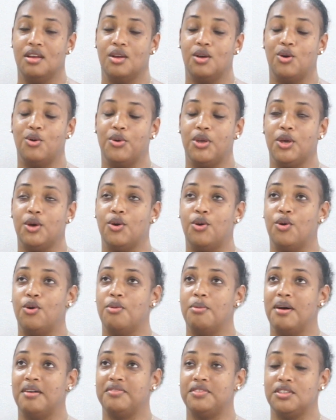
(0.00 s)
going
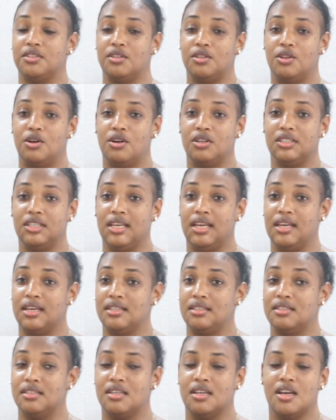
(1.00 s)
home after a long day
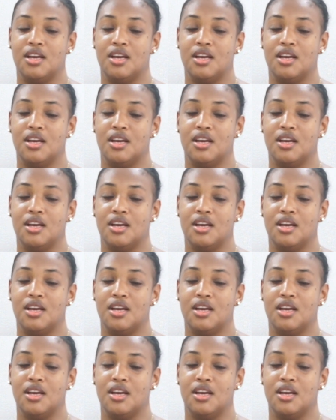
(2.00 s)
and